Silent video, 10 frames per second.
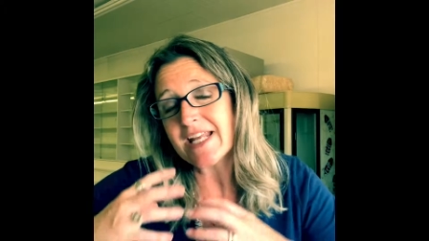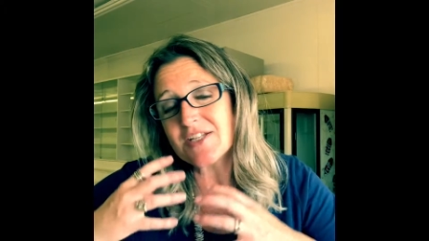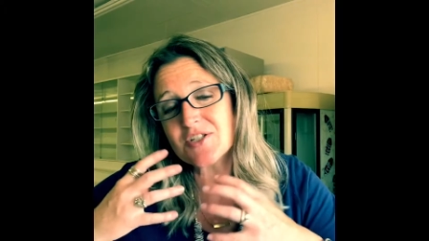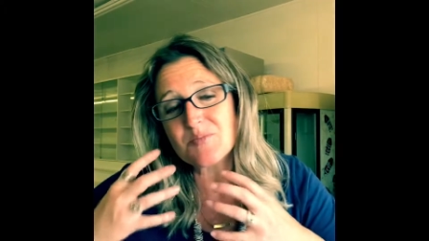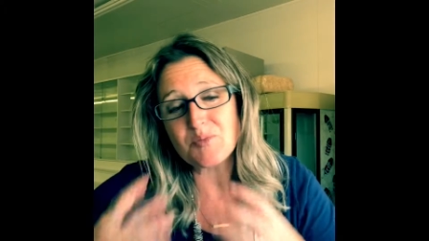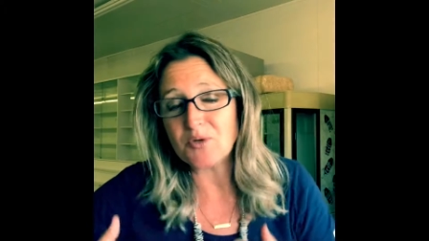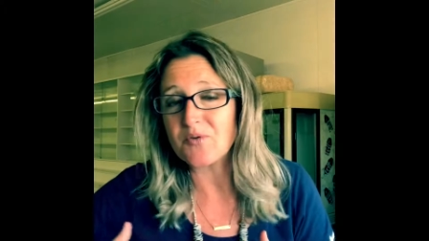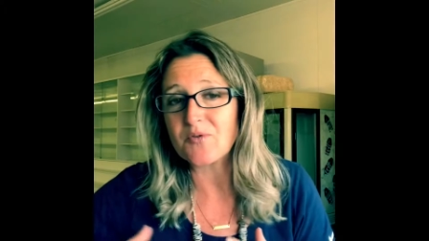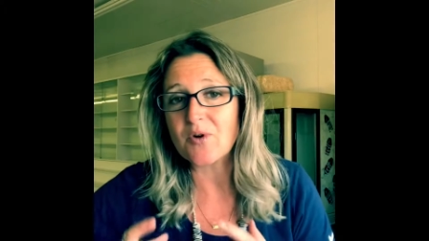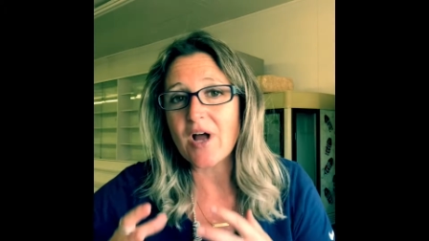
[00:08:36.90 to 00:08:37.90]
and it's just
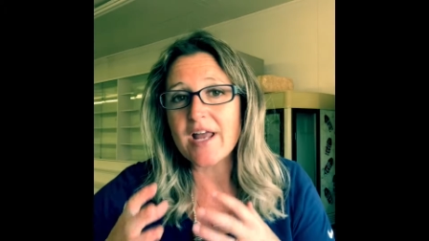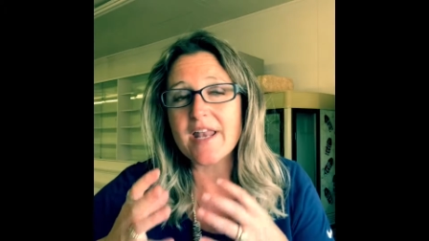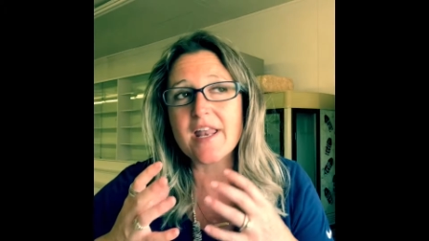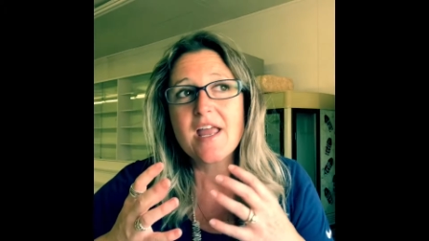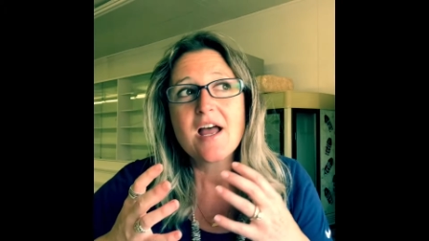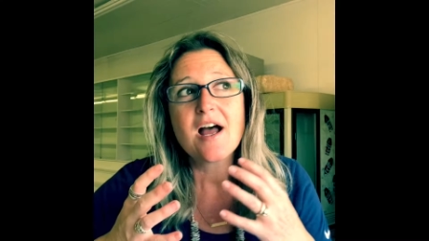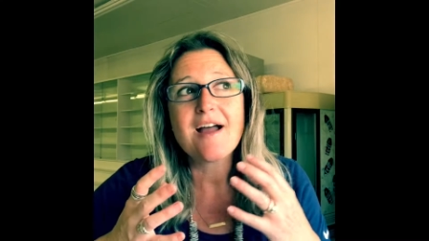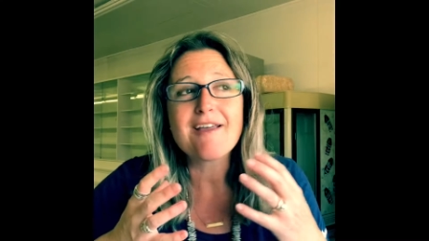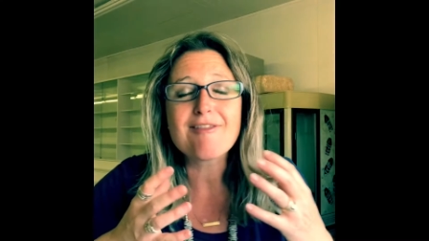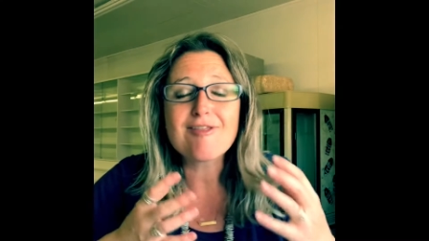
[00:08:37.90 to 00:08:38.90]
beautiful and
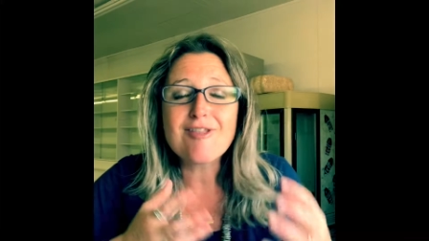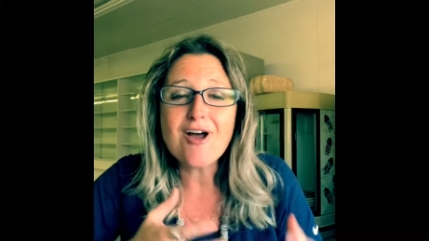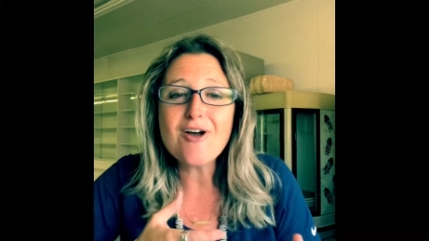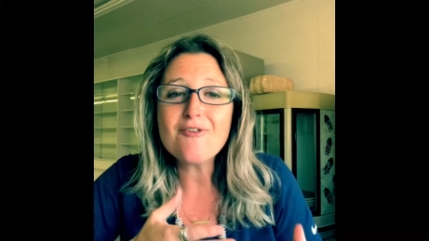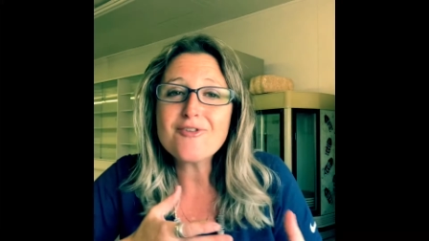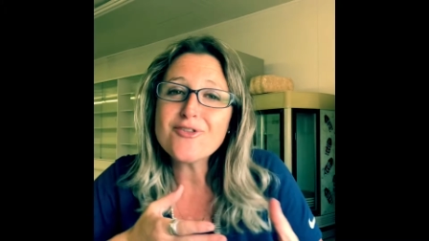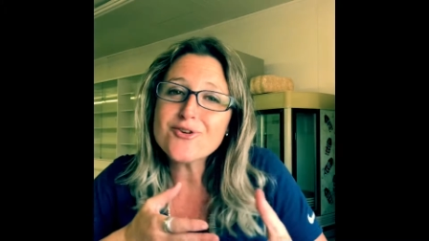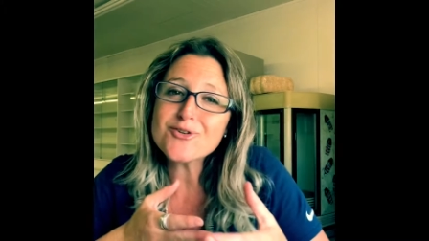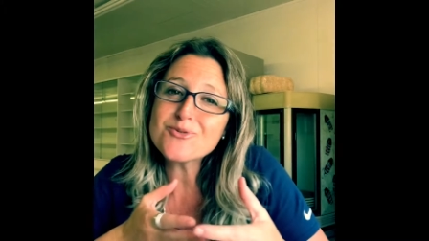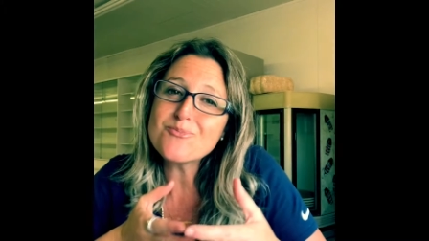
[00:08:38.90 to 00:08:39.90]
I love that
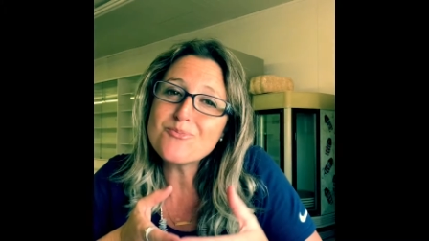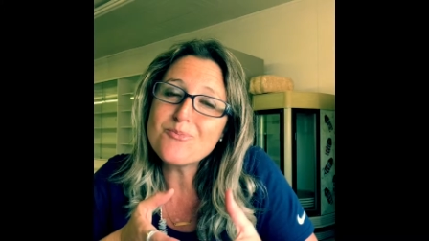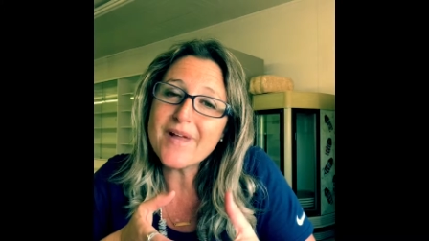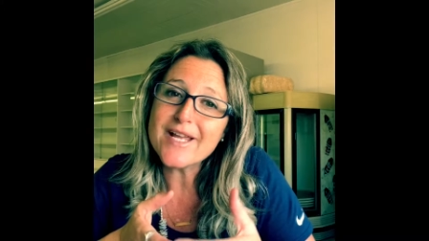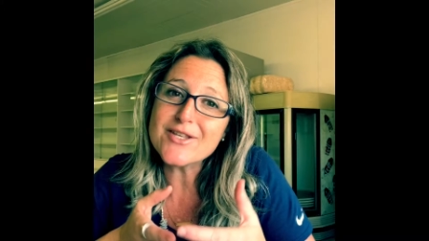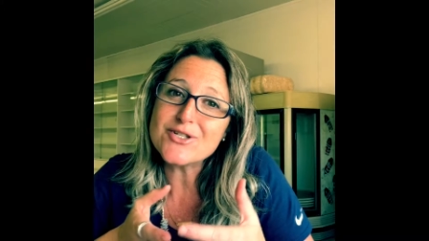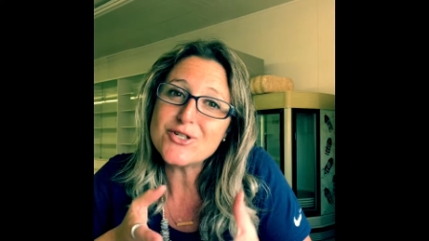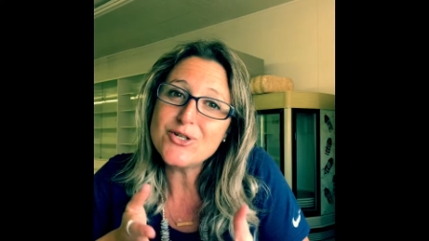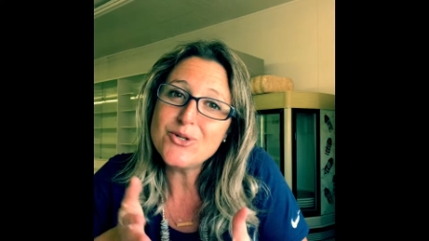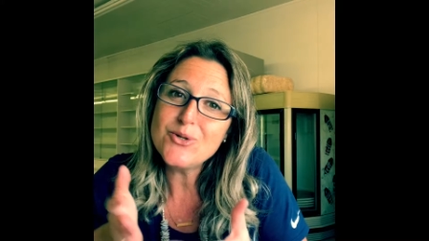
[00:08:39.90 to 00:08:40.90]
there's like this
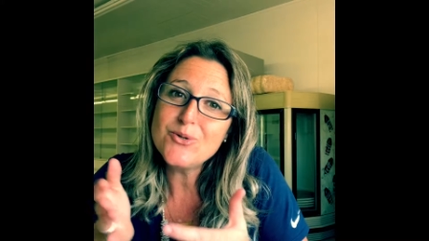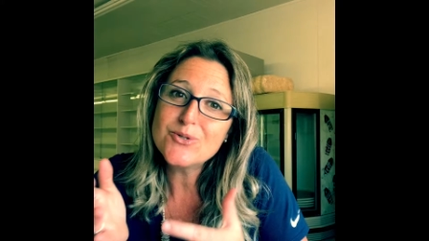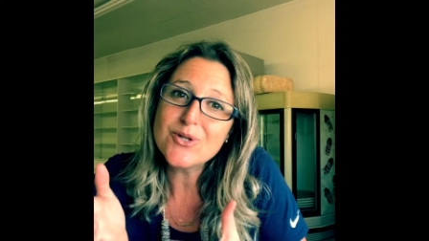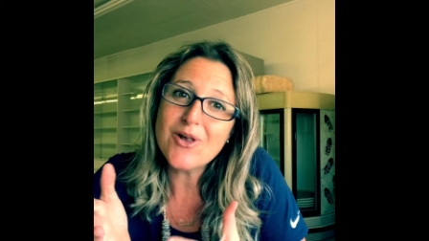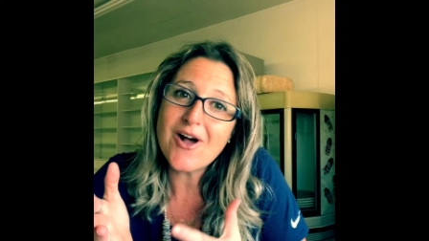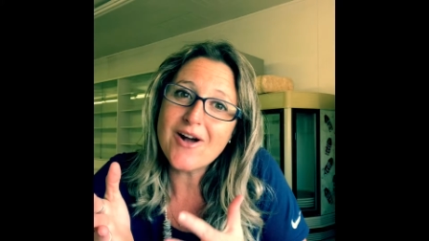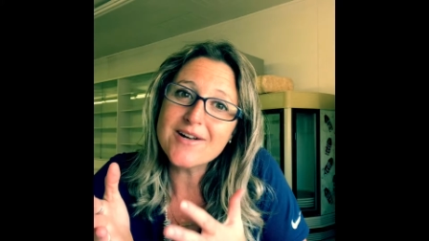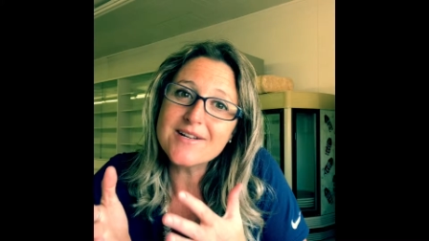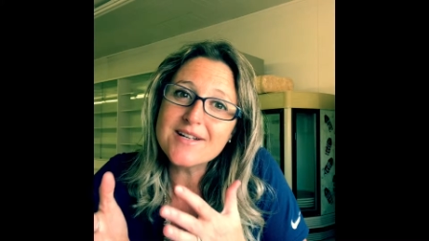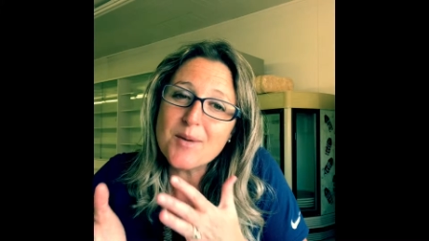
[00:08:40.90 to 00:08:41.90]
huge
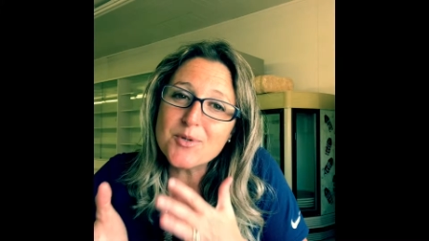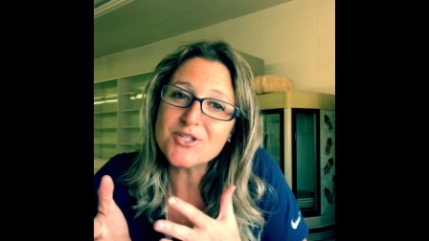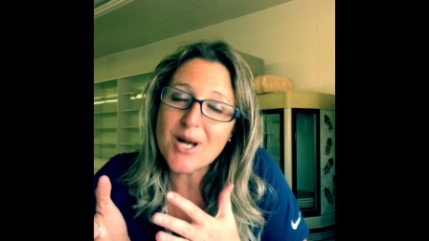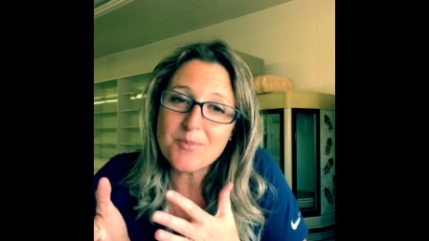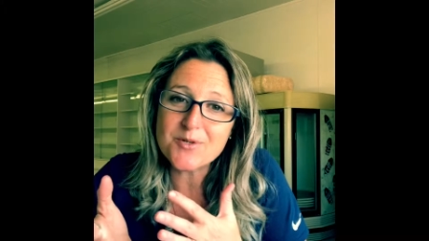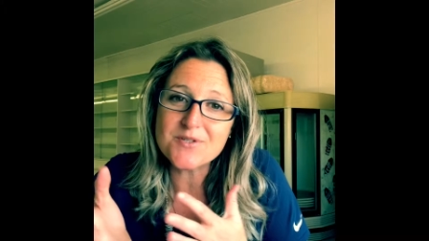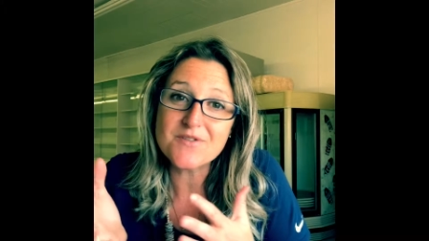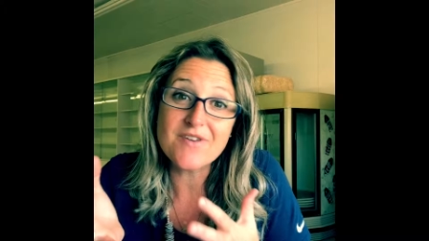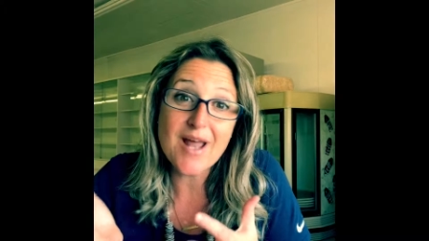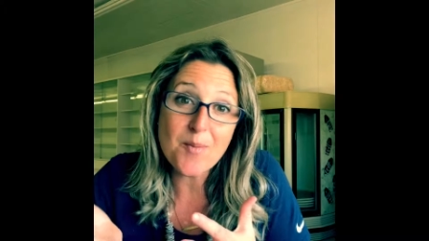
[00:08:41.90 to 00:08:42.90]
long couple chapters
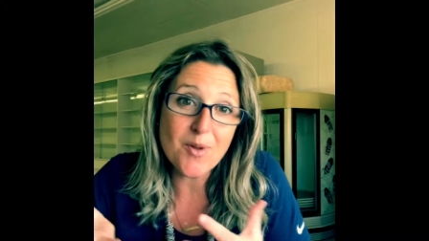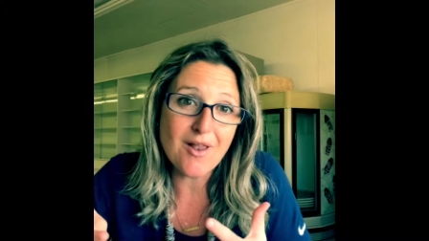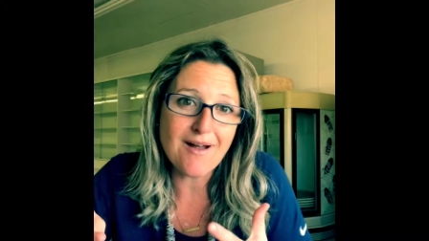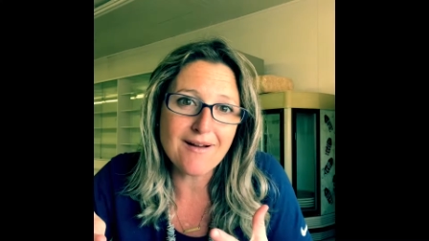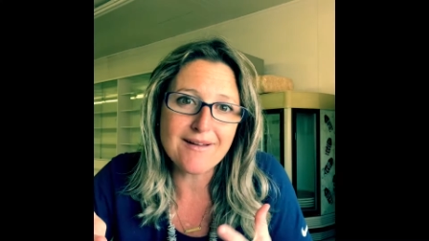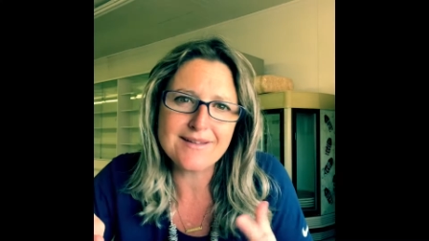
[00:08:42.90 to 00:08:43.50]
of an epilogue.